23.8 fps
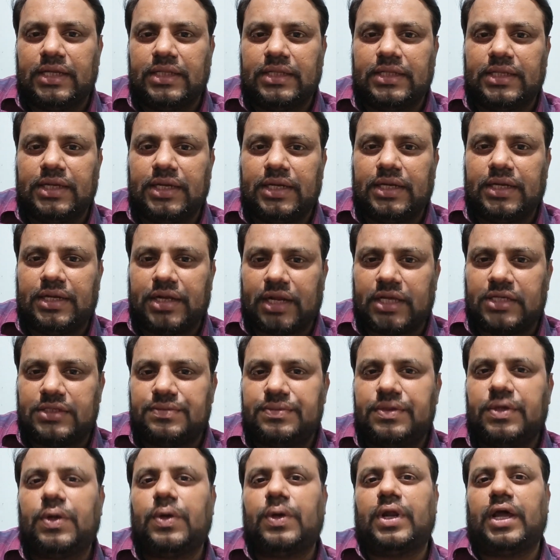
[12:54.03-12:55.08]
the
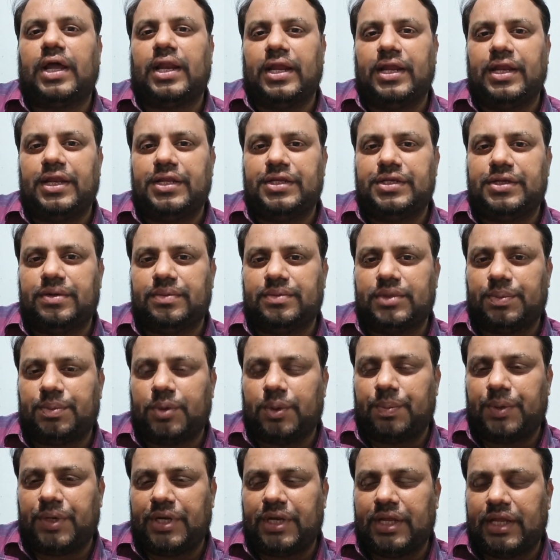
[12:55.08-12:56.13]
transfer or alienation of the
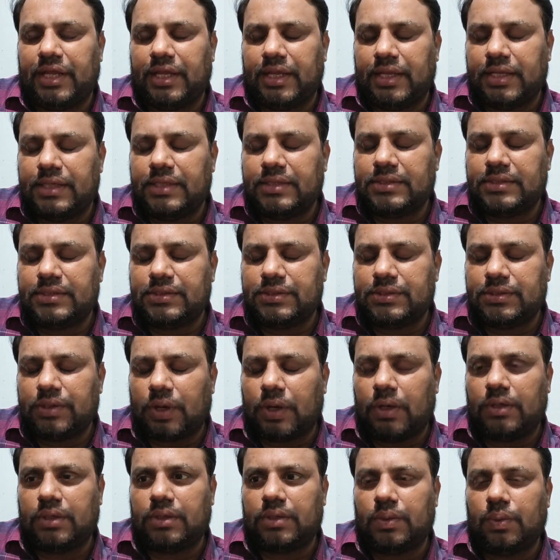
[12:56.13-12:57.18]
property is
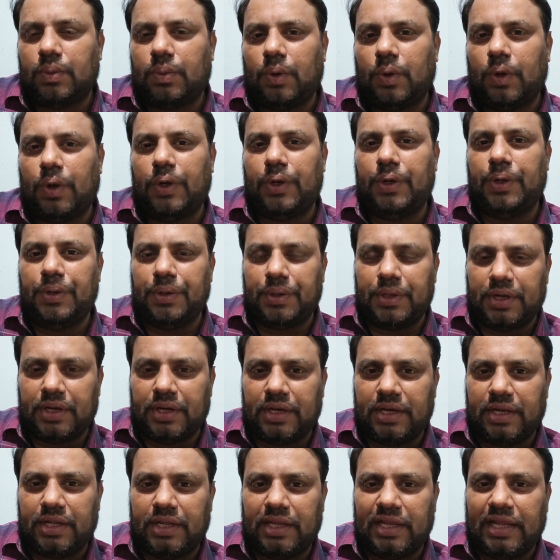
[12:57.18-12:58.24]
not
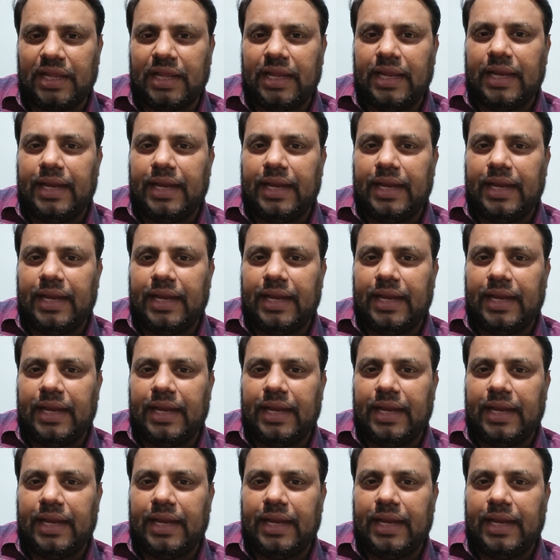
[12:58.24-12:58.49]
voluntarily,